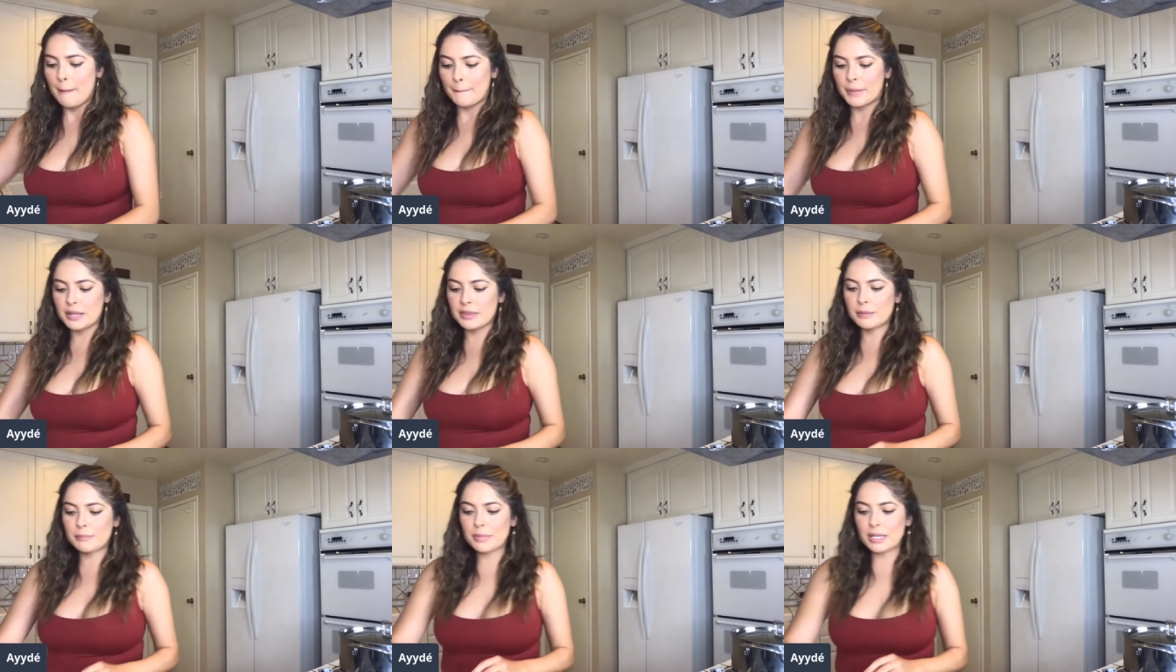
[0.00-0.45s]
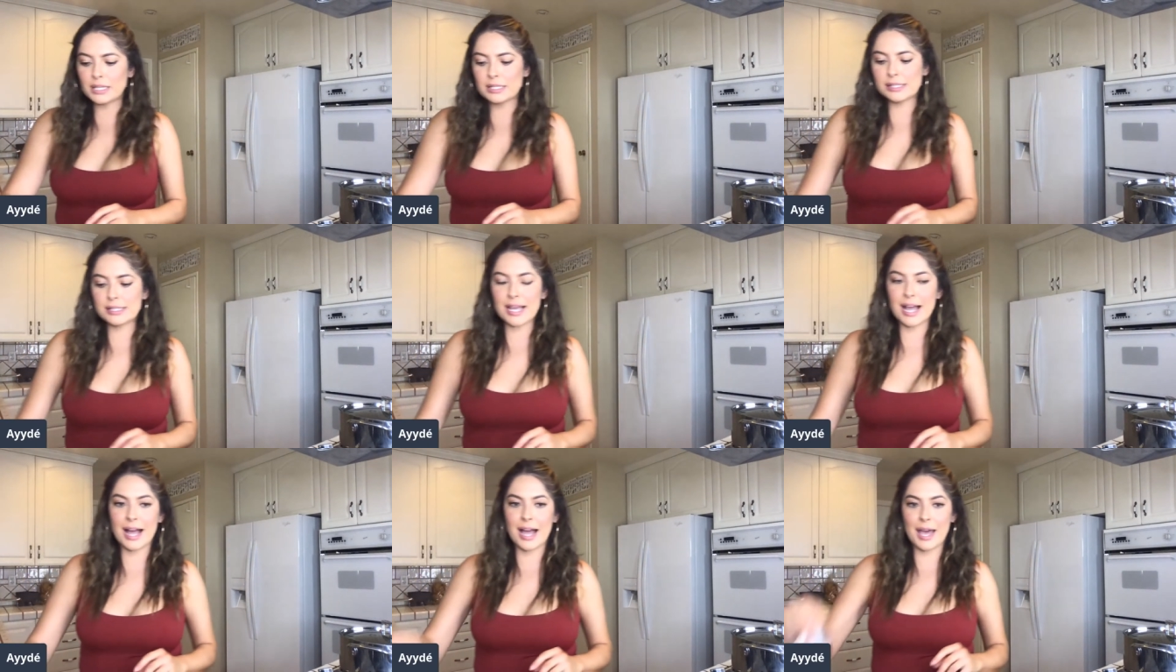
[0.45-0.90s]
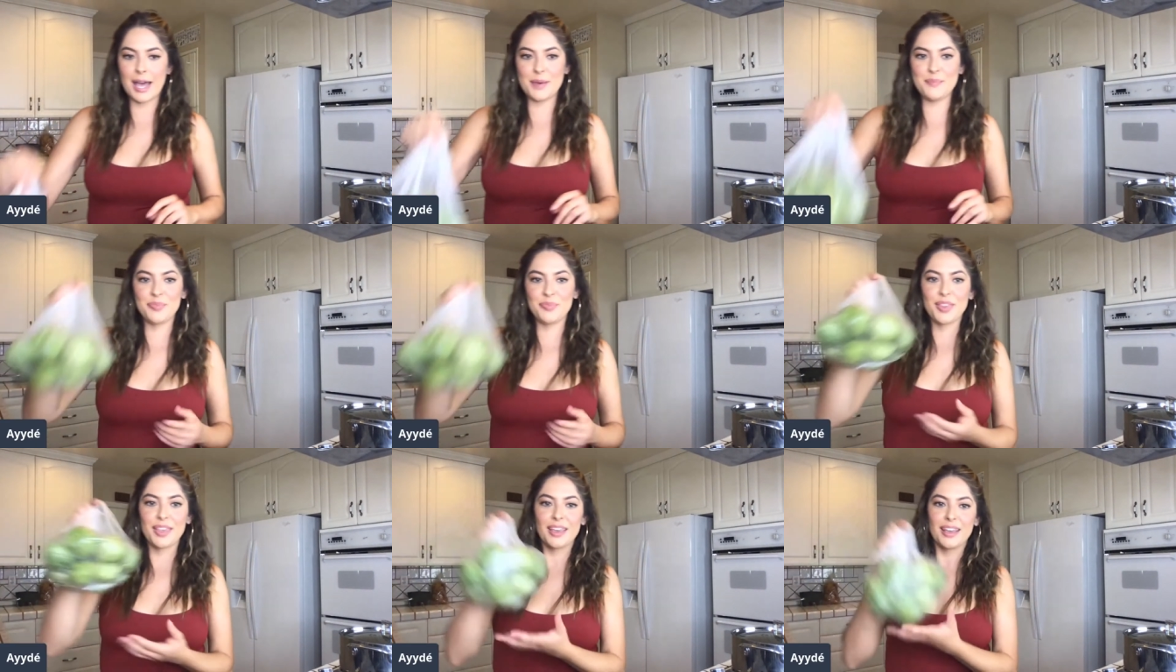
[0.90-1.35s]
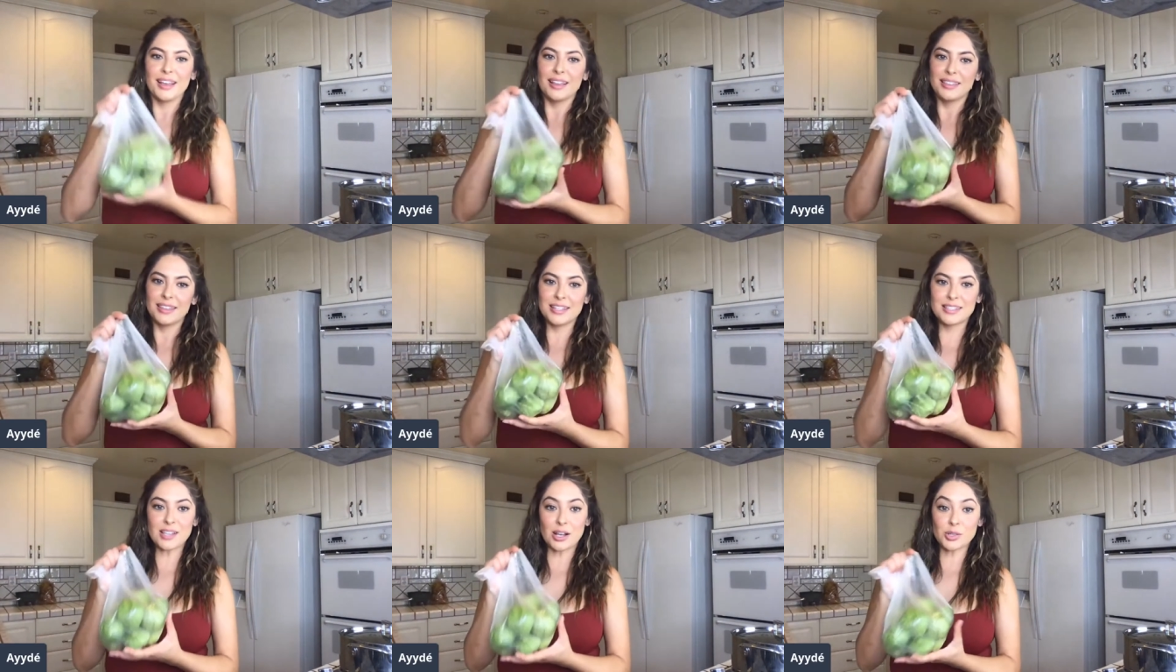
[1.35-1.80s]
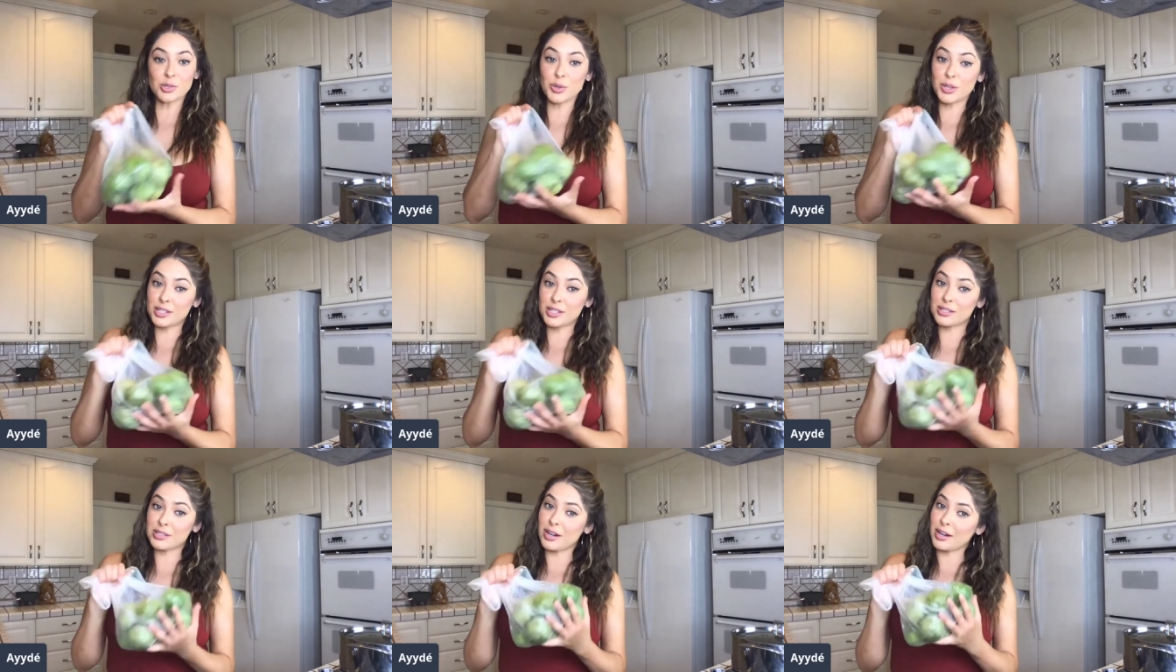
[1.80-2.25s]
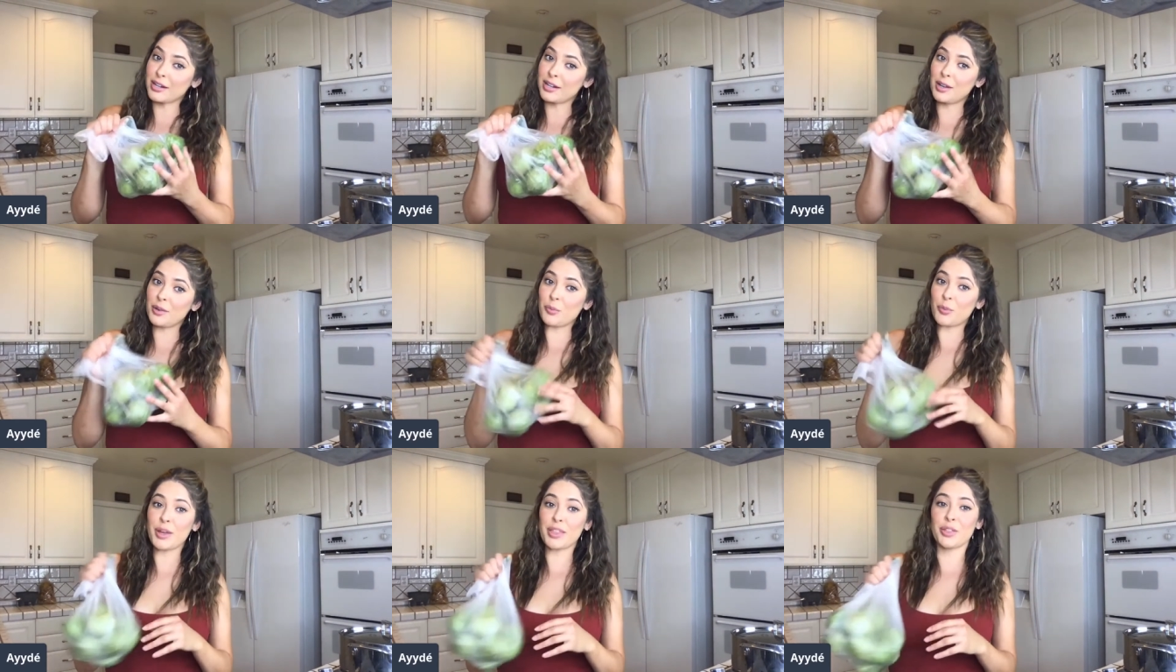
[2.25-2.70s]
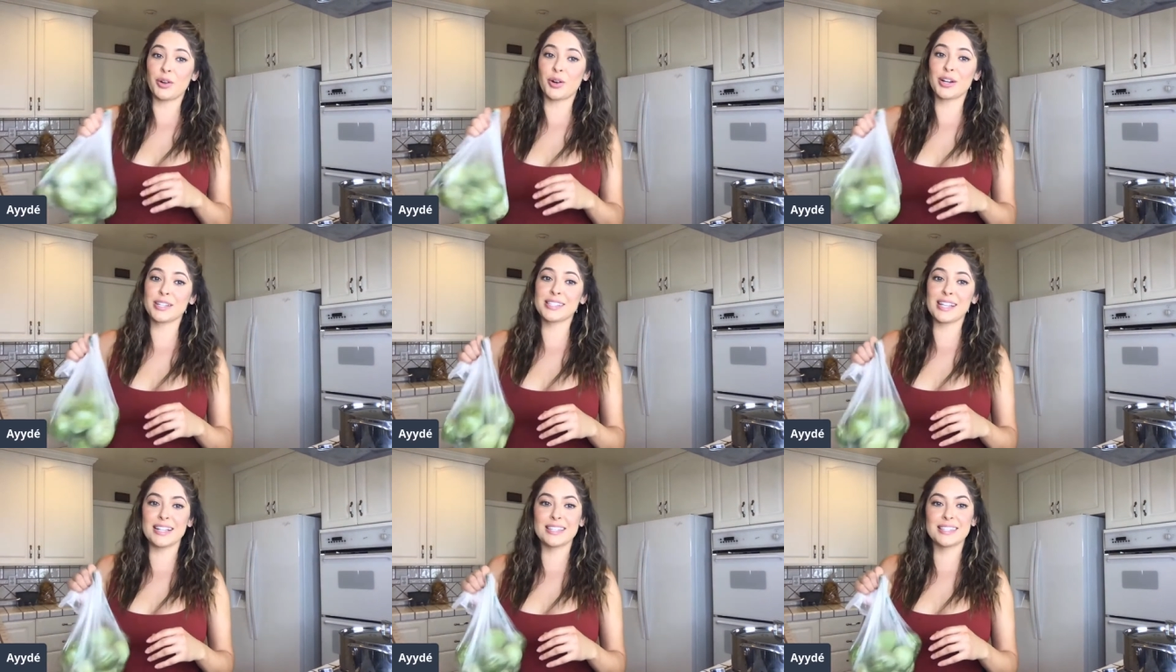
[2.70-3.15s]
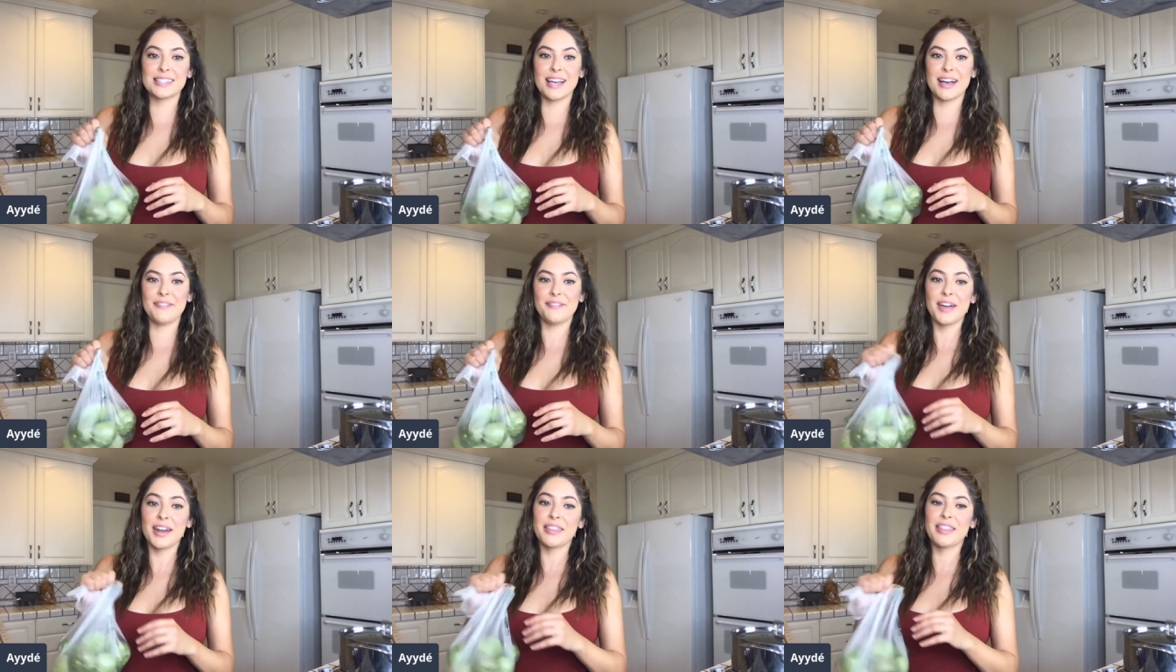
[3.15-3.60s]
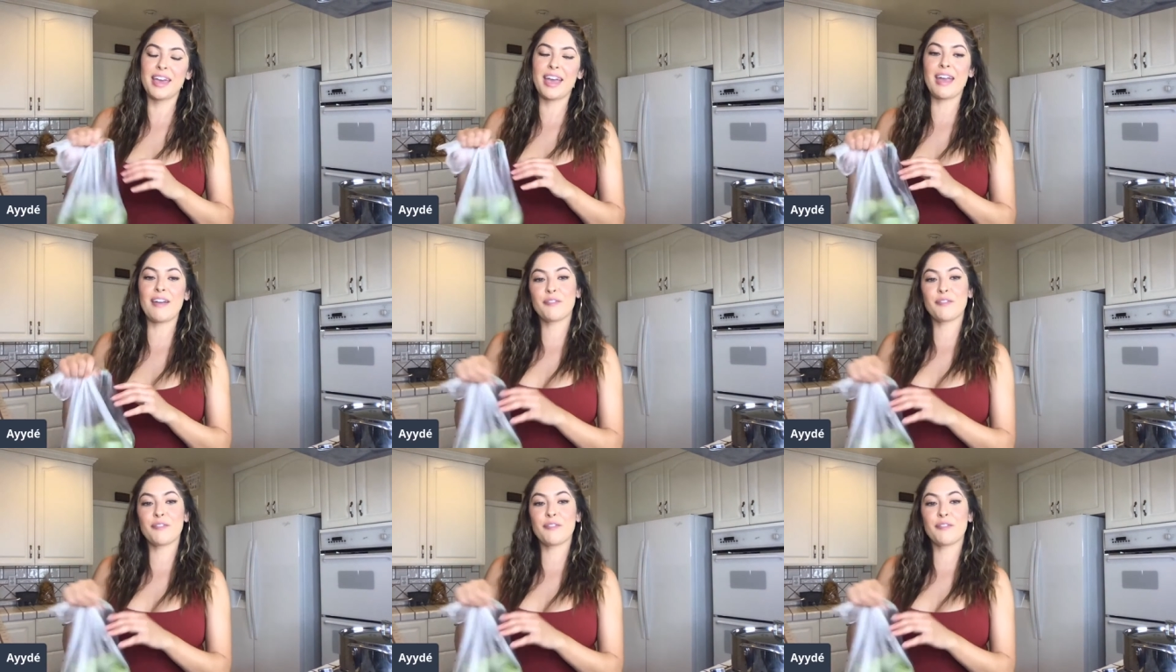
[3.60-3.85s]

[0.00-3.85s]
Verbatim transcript: But in the meantime, let's also get started with our salsa verde.